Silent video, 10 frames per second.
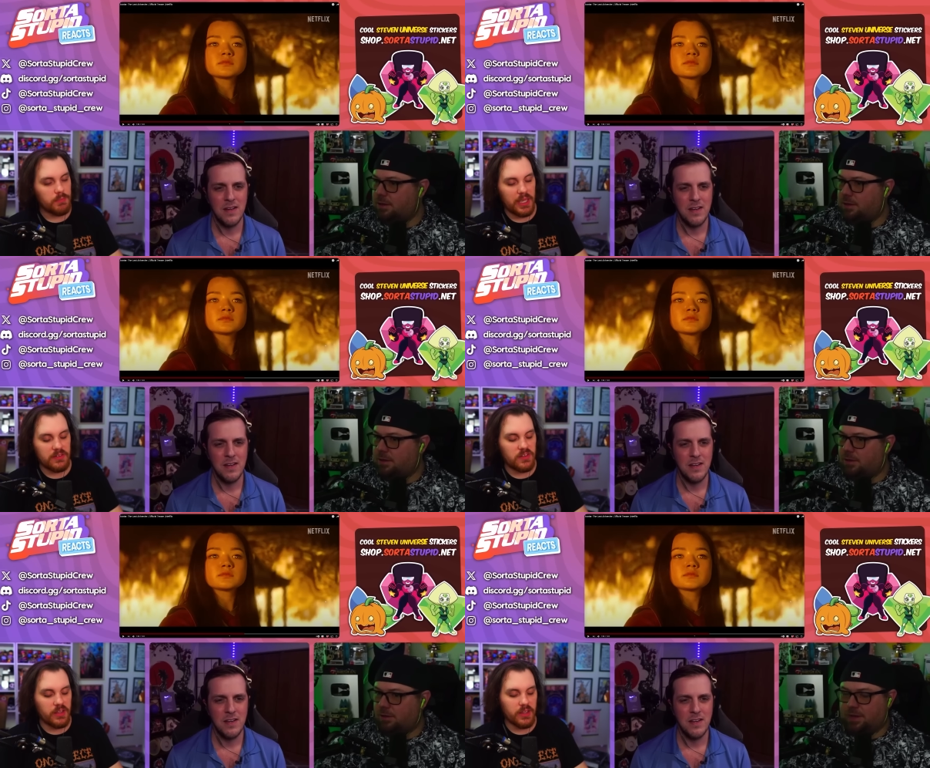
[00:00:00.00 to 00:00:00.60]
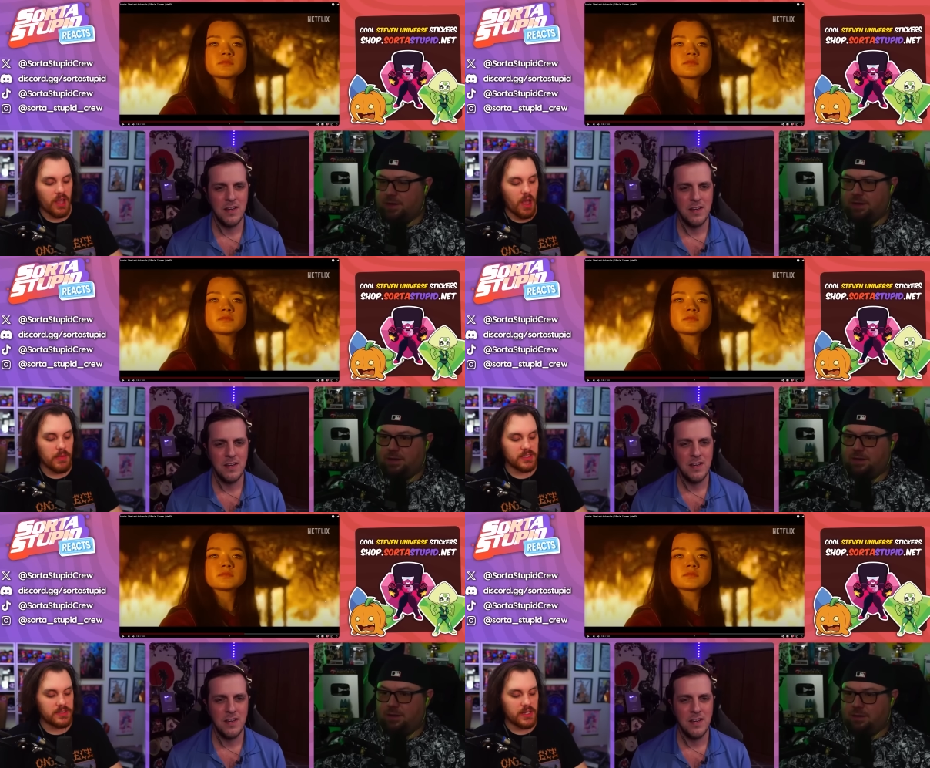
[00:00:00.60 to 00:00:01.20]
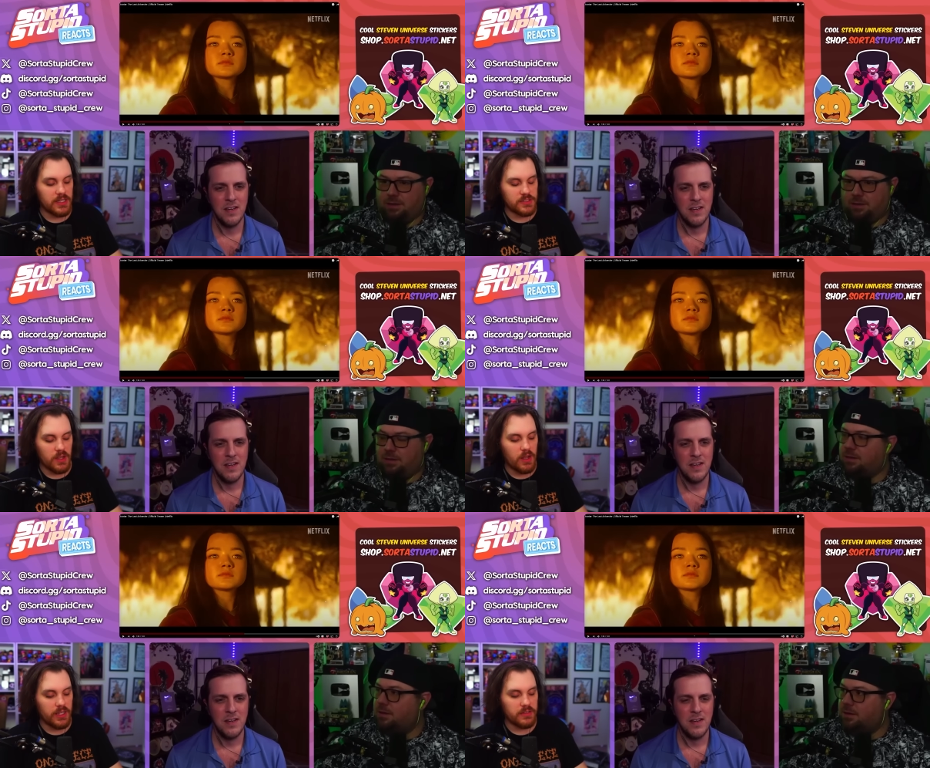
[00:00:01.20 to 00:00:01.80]
Speaker 1: Based on okay. the comments that I
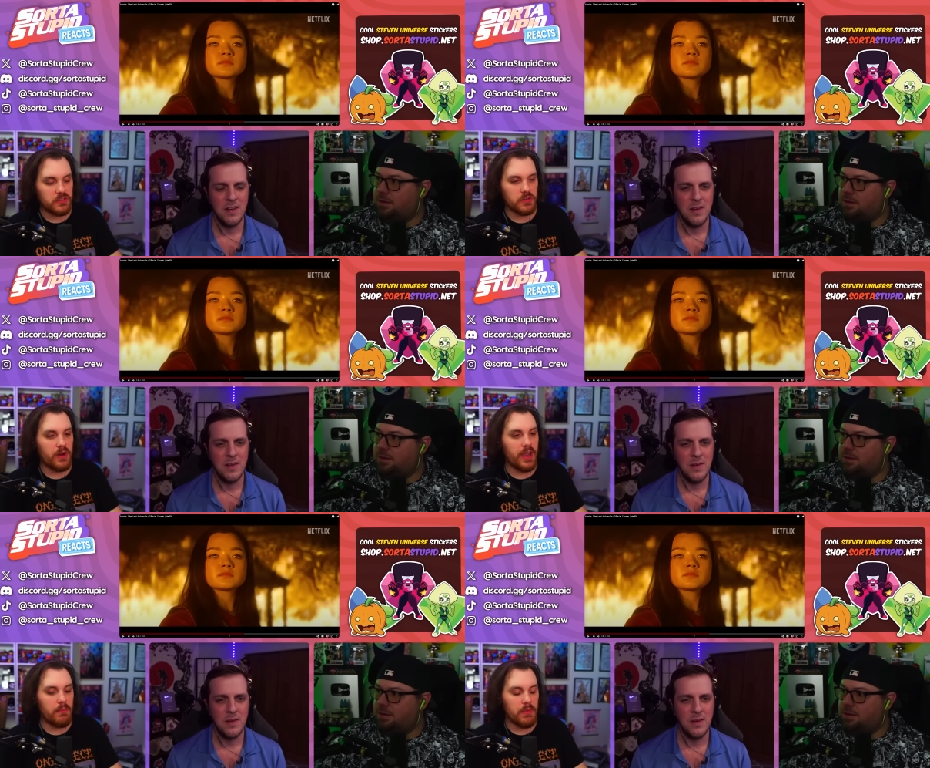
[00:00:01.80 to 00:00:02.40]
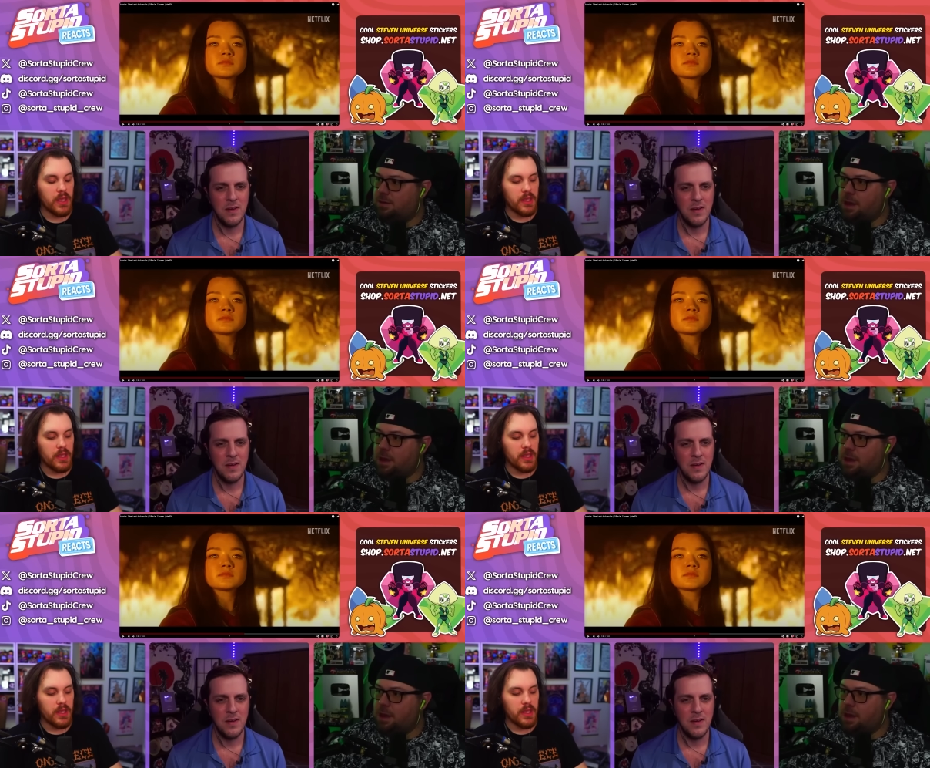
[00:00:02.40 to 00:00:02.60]
saw on Instagram,